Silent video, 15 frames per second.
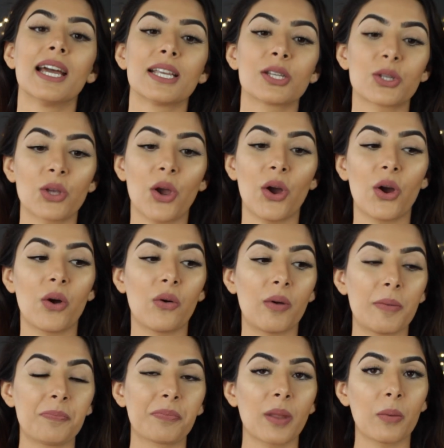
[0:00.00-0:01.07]

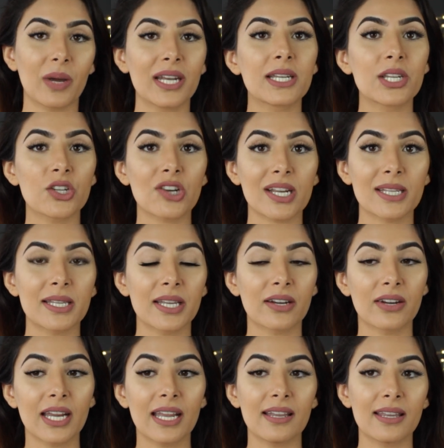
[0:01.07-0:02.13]
So I went into Dress
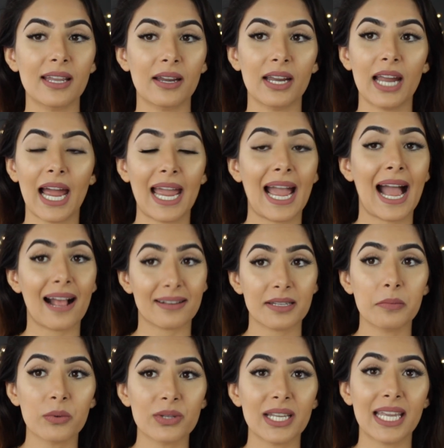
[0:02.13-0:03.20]
Theory. I asked
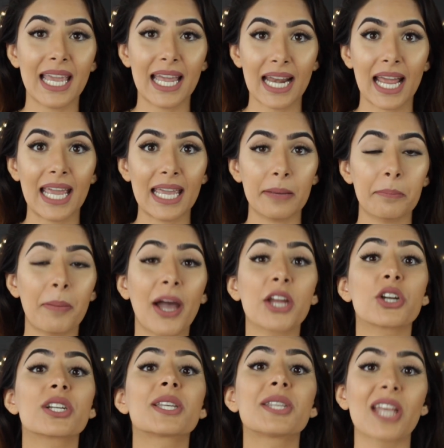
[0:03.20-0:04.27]
them, I was like, can I buy
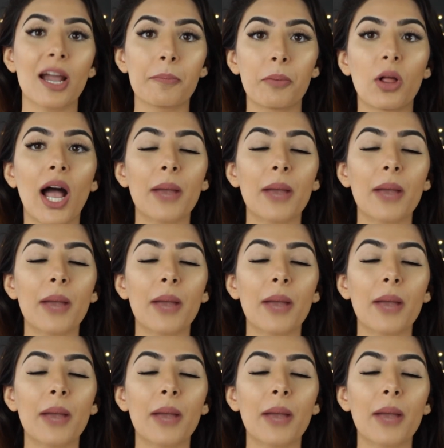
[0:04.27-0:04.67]
your sample?